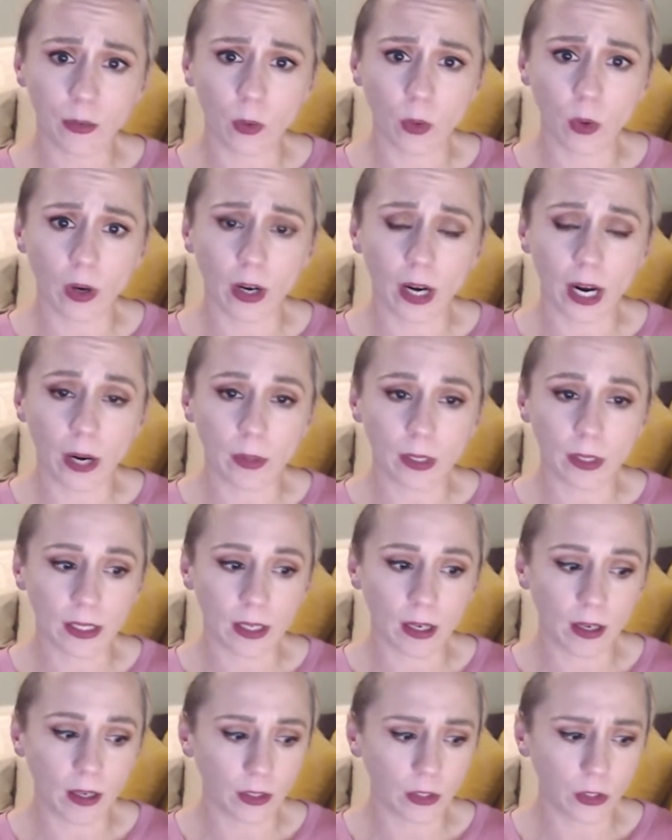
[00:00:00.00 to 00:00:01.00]
or I was
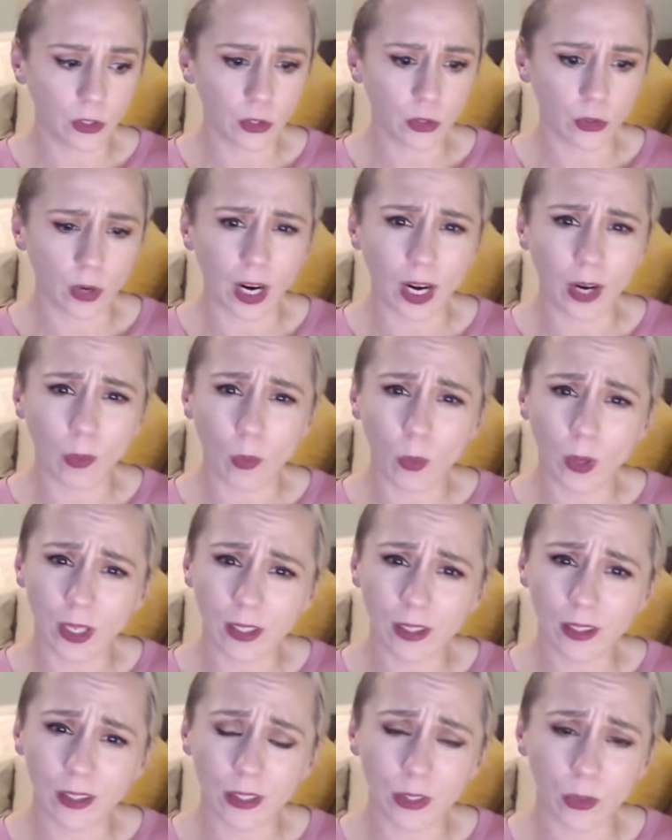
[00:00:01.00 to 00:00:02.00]
called
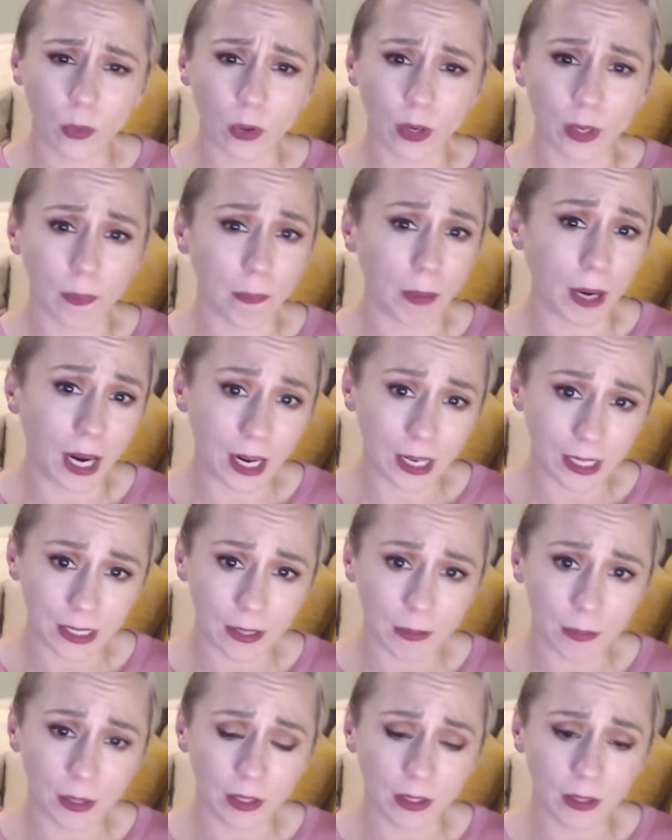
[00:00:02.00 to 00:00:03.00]
strong-willed or
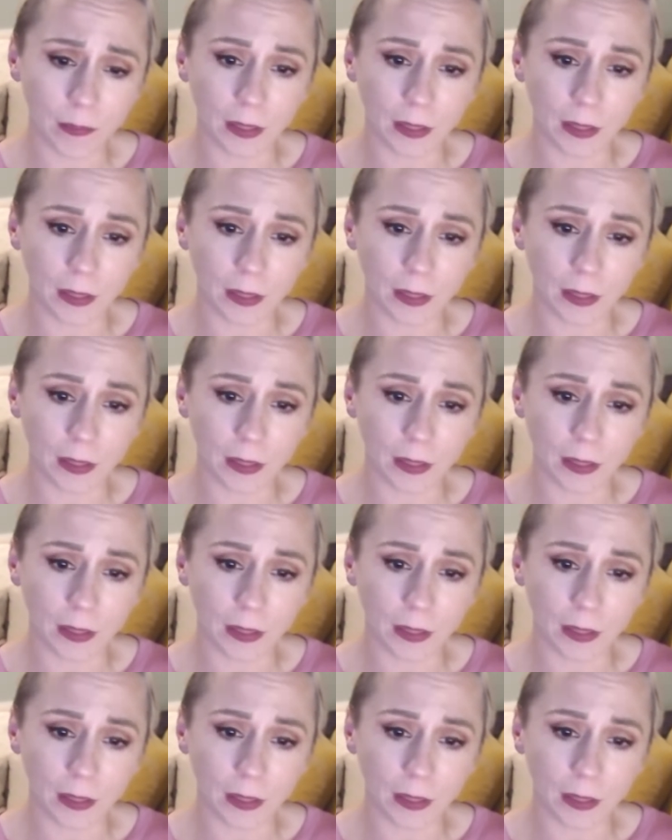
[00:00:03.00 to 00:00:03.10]
impossible